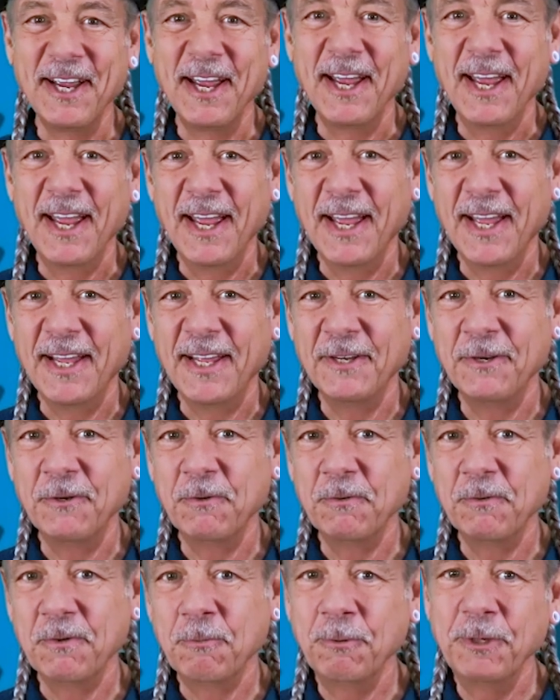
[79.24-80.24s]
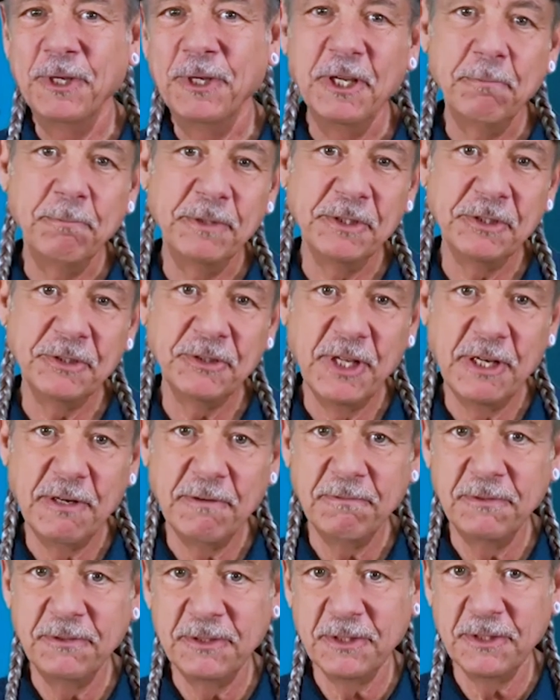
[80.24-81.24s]
And we hippies
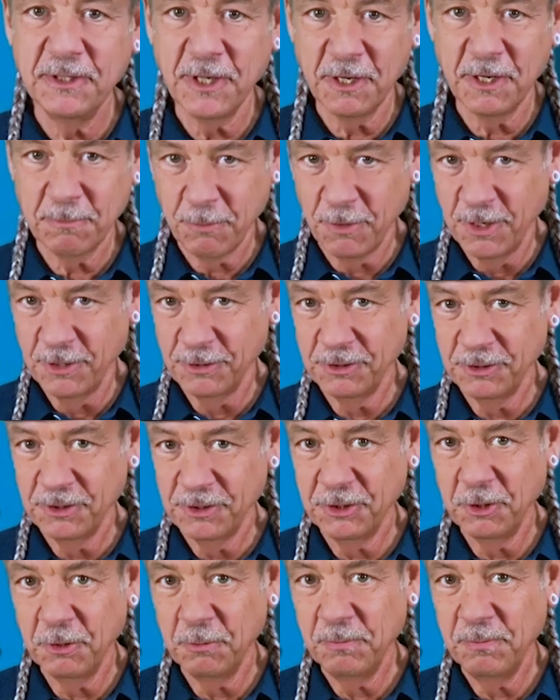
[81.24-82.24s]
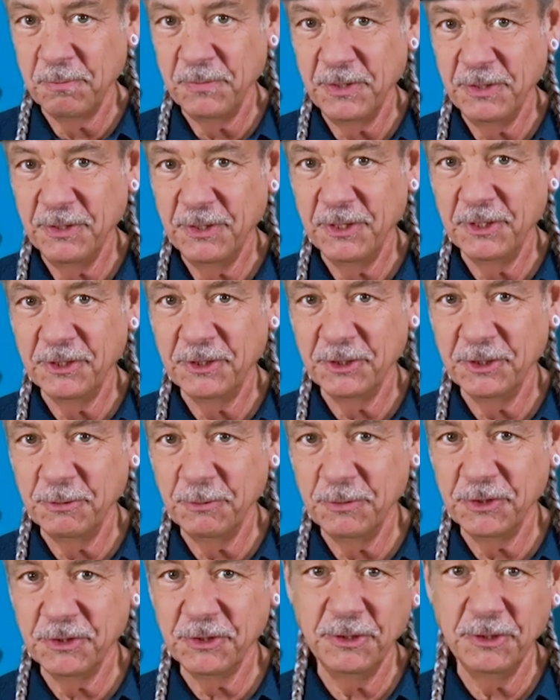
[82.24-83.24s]
loved Doc Bronner's soap because it
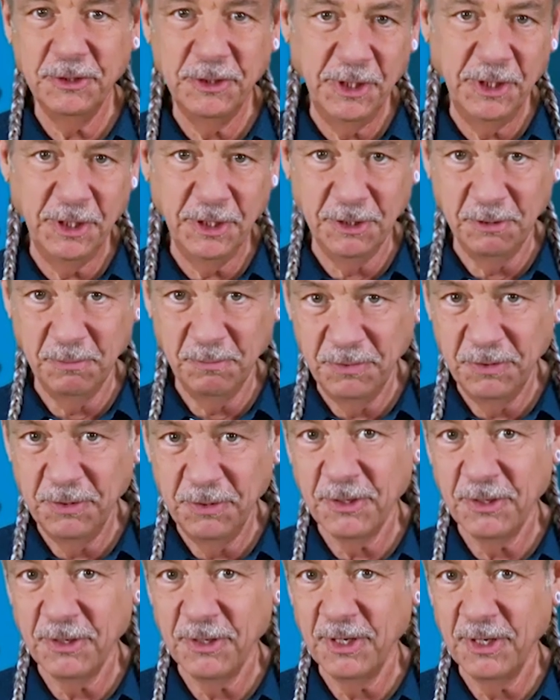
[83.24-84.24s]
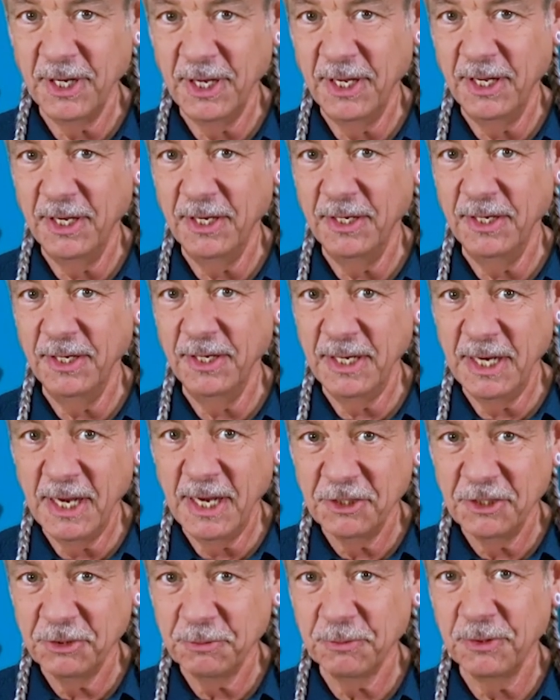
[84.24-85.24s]
was clean and pure and
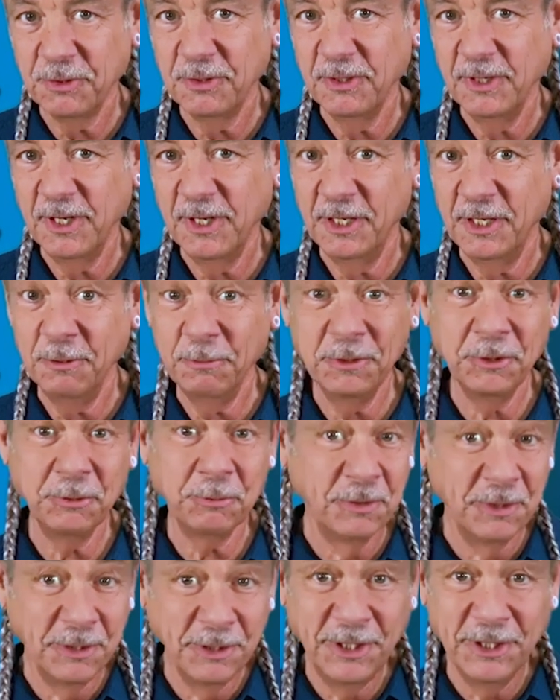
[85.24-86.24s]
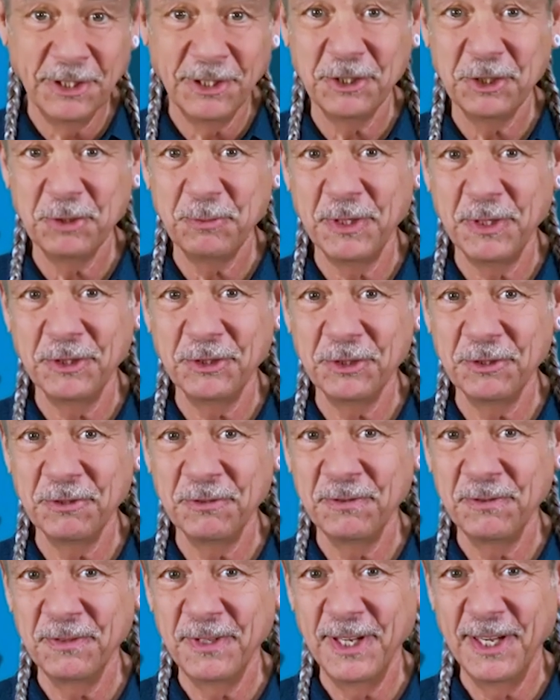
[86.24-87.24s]
natural, and it was really inexpensive,
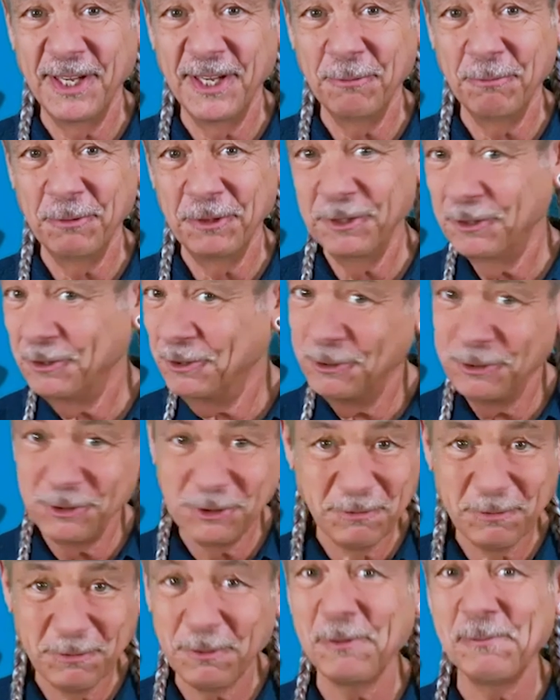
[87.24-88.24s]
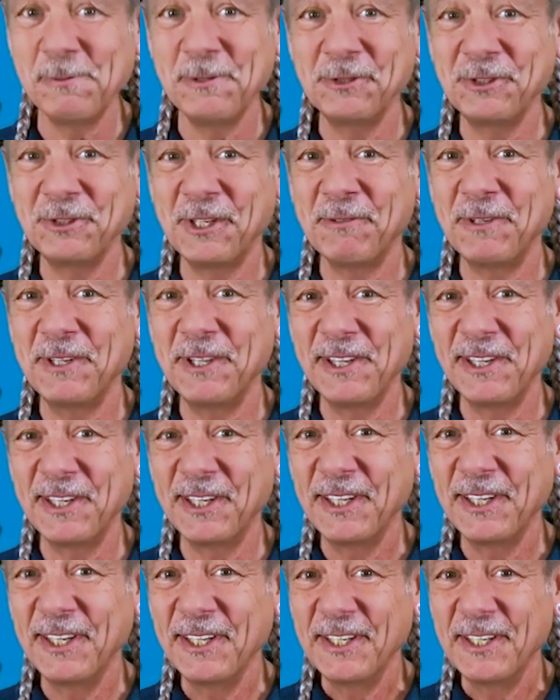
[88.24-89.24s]
and we could use it for almost everything.
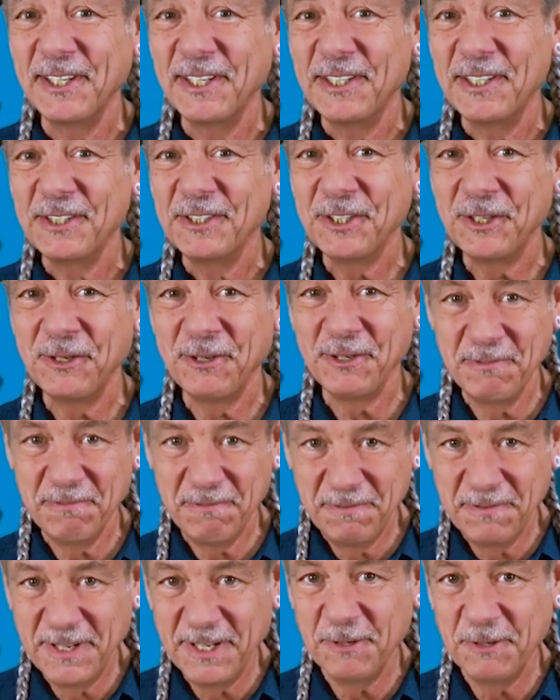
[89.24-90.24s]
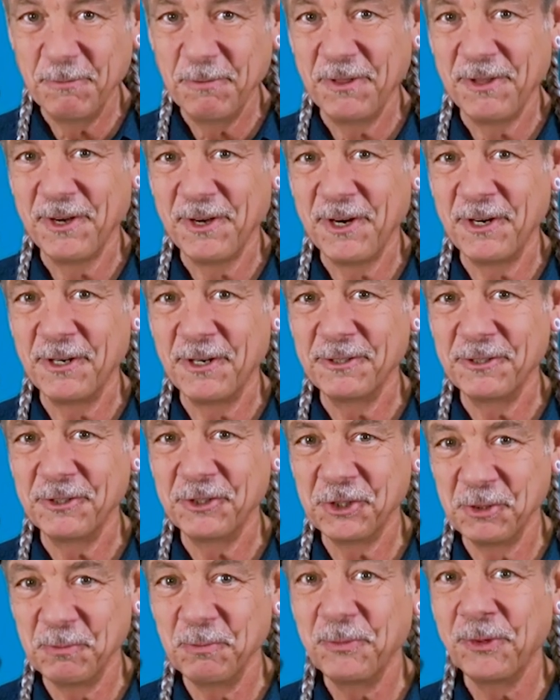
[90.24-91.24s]
So it fit with our
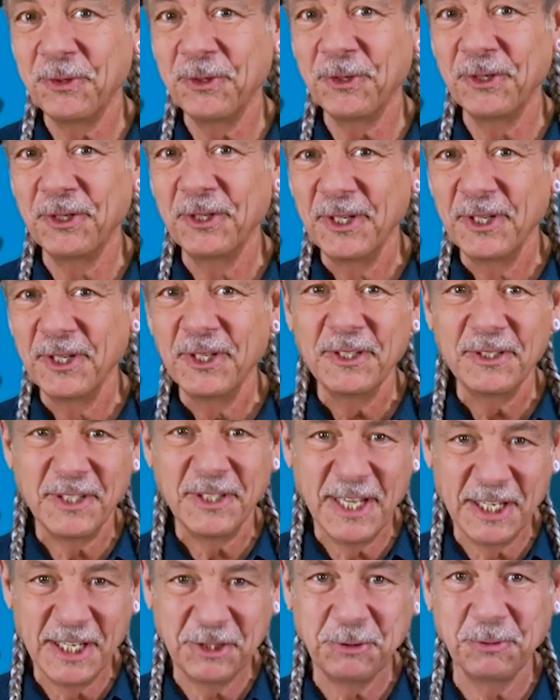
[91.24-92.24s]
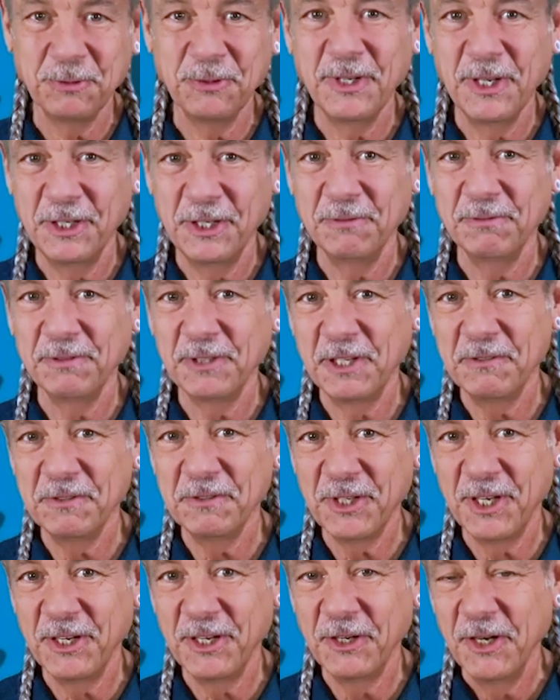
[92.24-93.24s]
simple, natural kind of
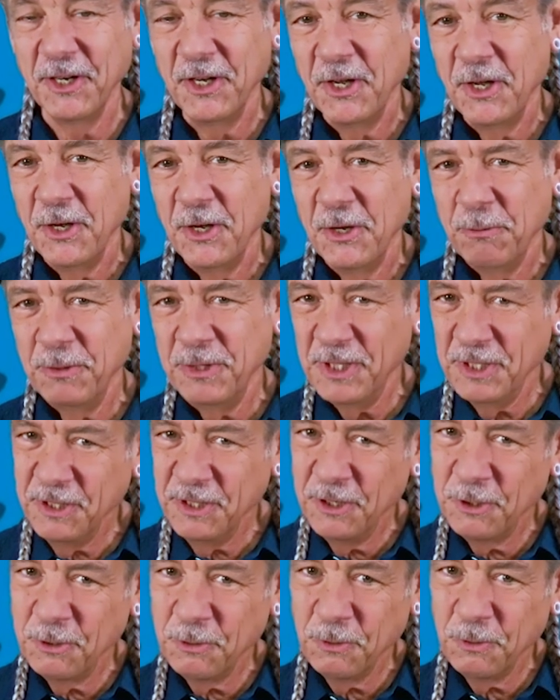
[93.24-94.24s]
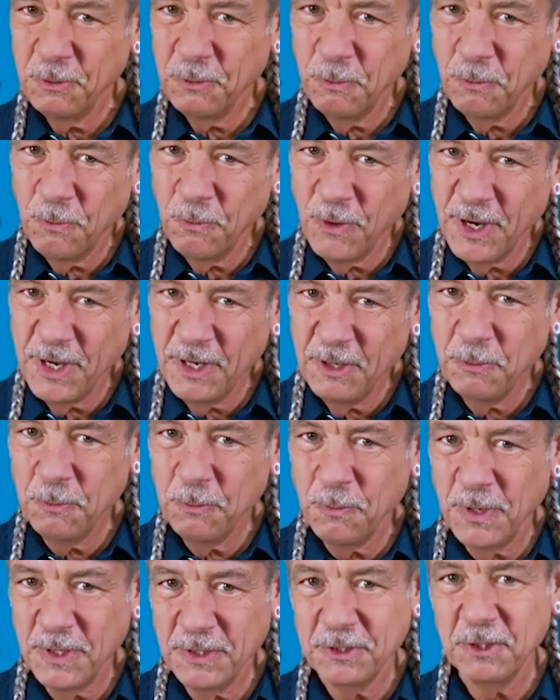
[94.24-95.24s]
lifestyle. We didn't know quite
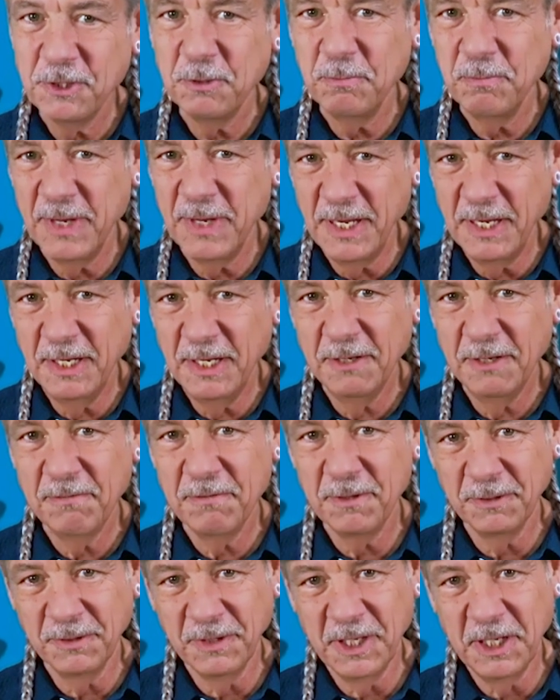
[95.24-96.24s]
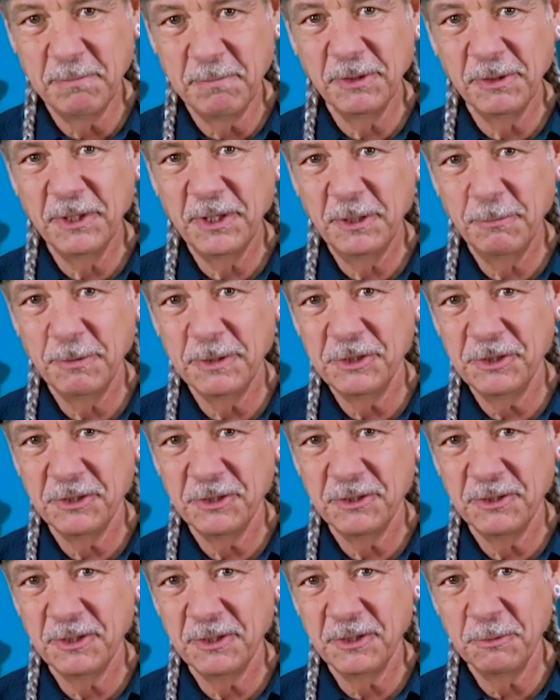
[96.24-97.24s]
what to make of the labeling, which
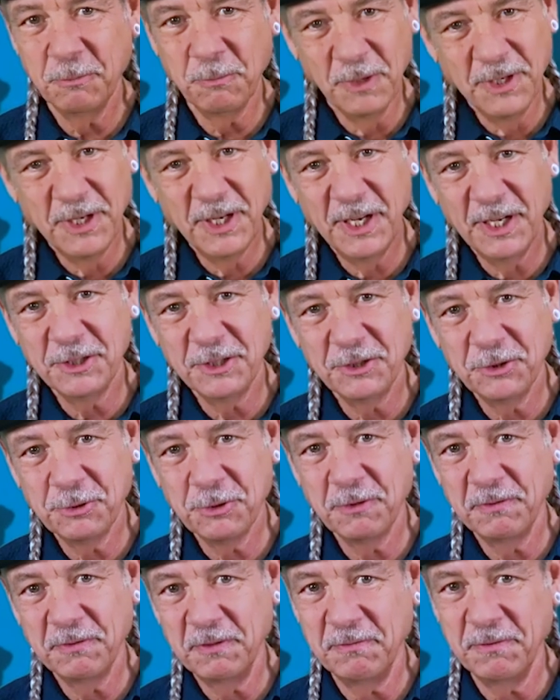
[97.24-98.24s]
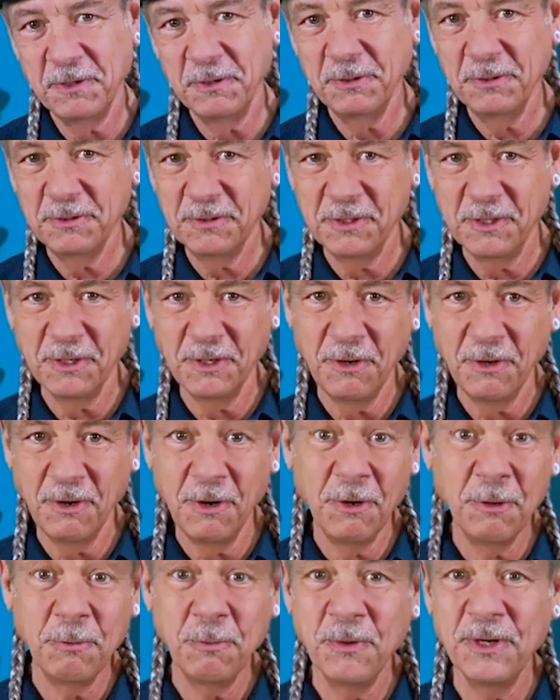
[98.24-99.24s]
on one hand sort of evoked the
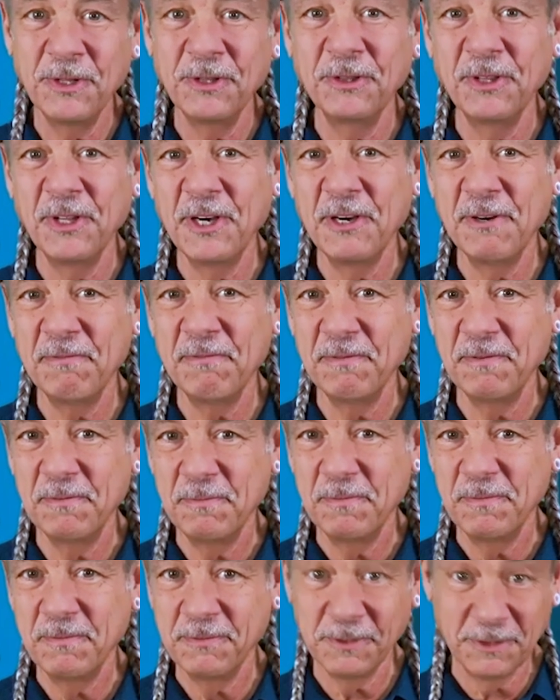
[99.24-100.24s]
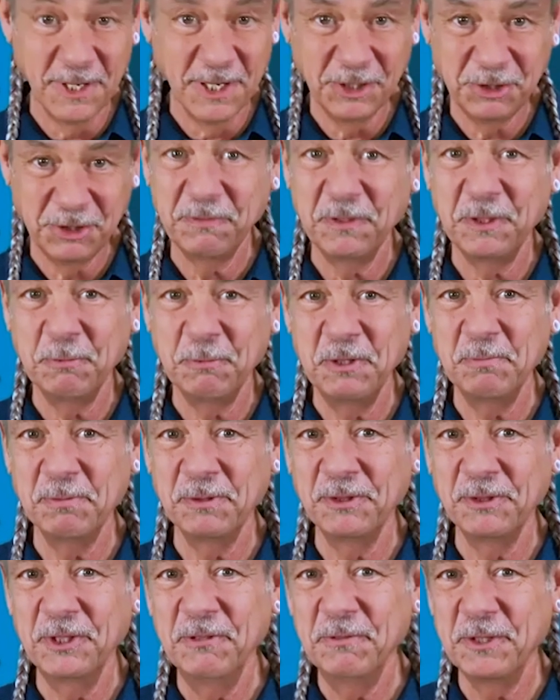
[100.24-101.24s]
all one love philosophy we
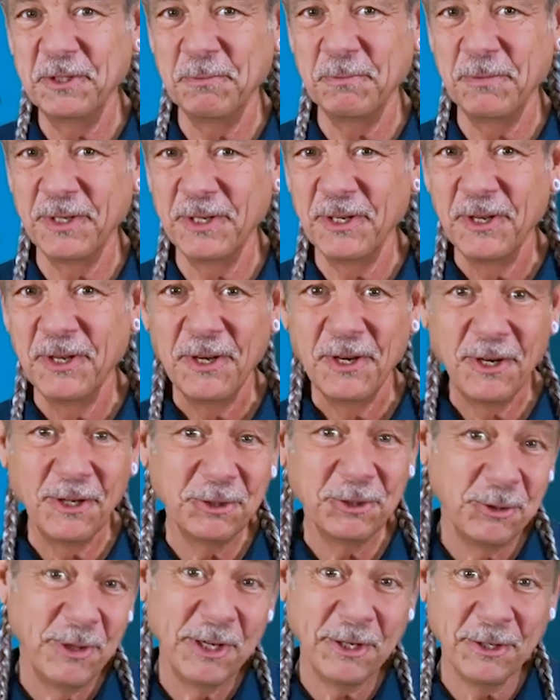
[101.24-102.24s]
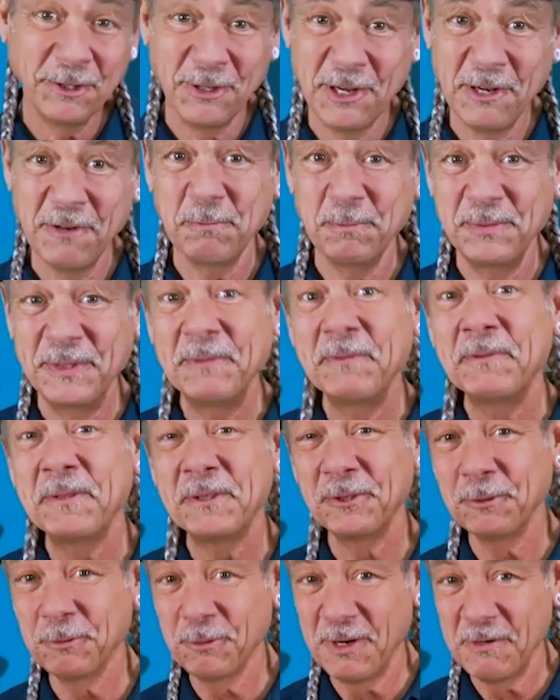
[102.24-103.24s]
believed in, but also had a lot of
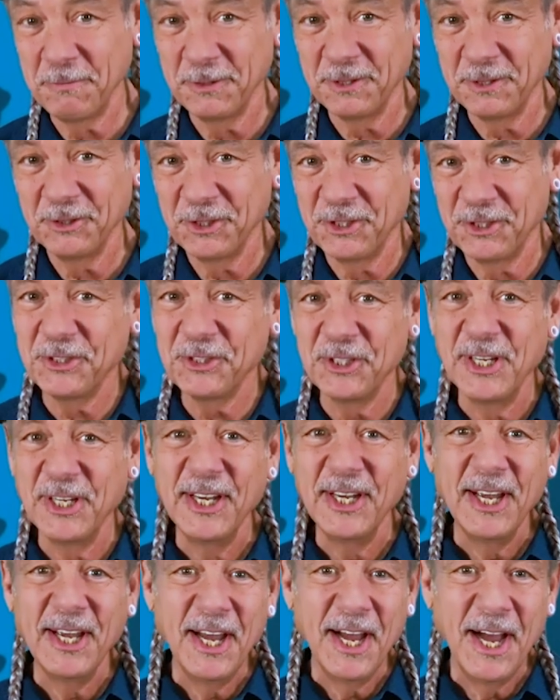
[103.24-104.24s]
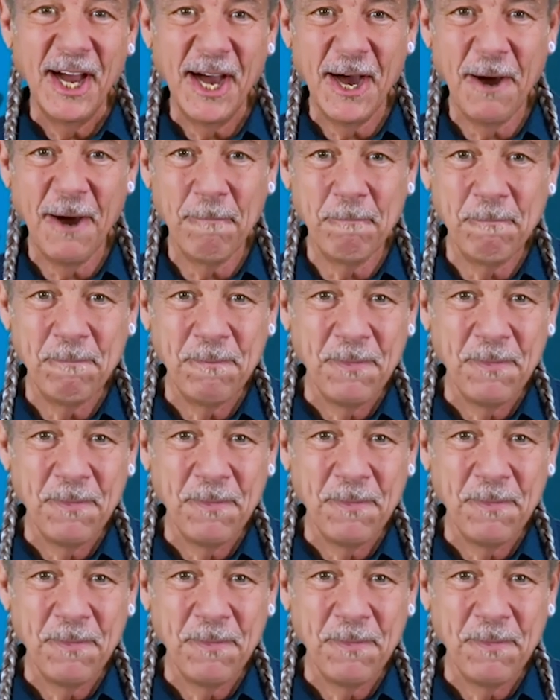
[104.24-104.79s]
biblical references. We